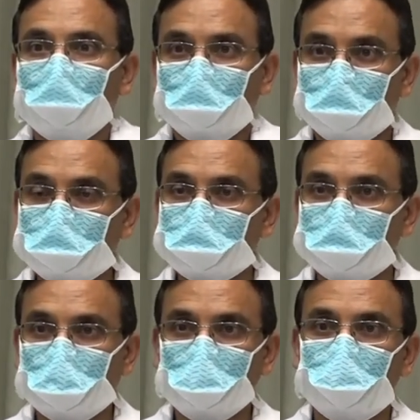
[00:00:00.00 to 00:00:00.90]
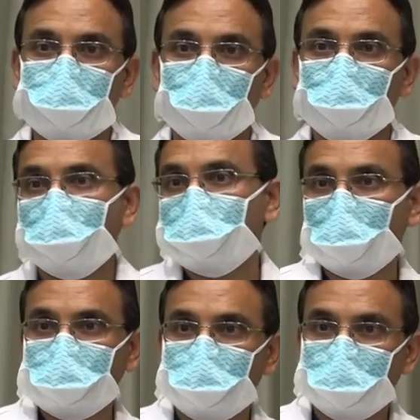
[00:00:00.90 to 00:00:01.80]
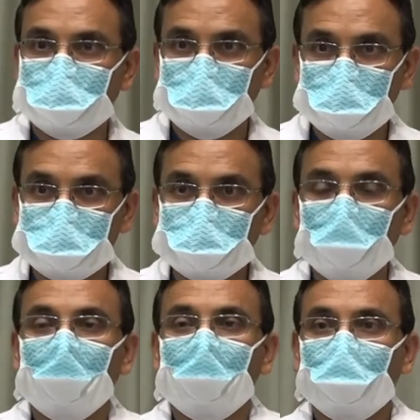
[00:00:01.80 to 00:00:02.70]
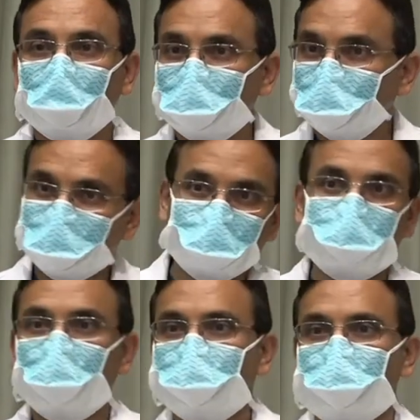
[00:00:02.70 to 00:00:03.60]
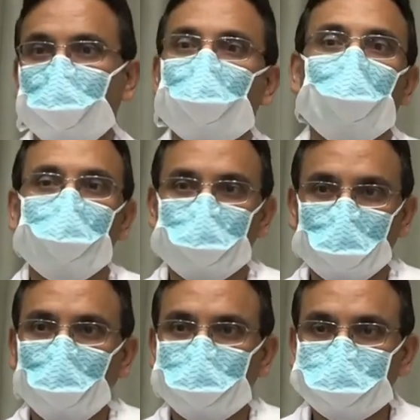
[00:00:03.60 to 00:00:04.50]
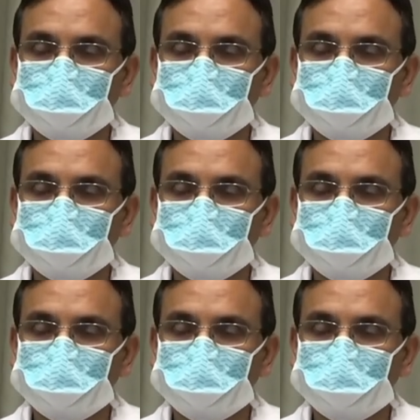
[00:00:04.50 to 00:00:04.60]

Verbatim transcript: Eventually swelling goes away, then the prosthesis is loose, and, and then we have to start all over again.